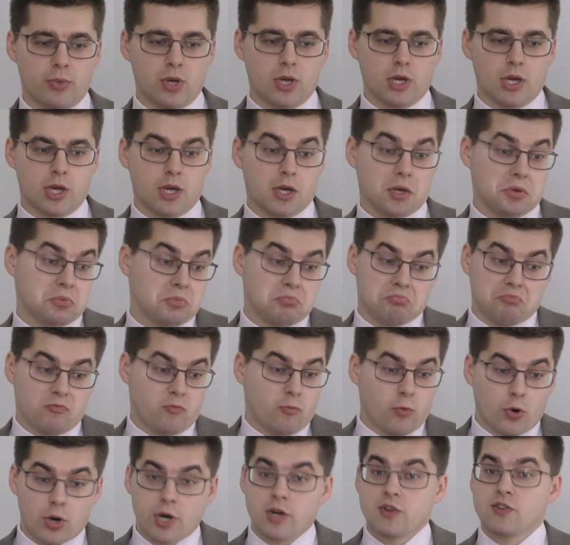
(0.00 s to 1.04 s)
Uh,
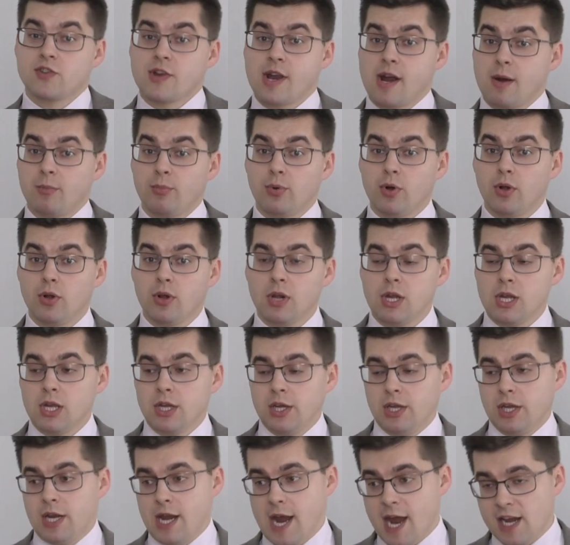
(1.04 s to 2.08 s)
for example,
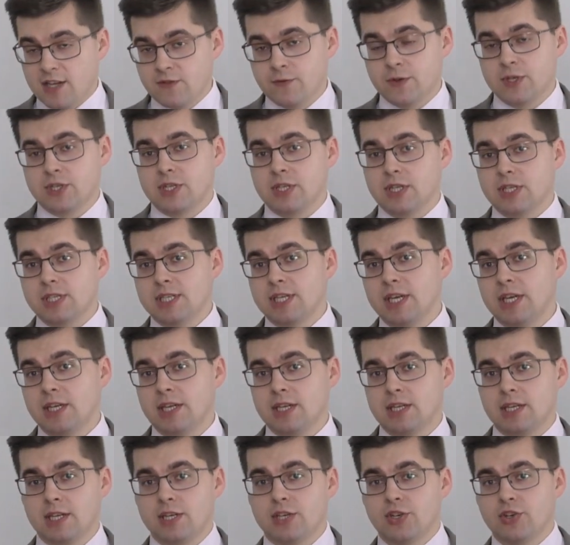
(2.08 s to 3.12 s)
it has
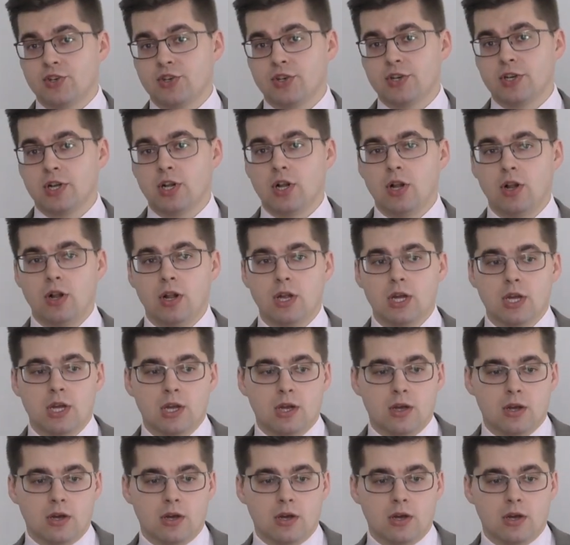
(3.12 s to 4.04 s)
facilitated additional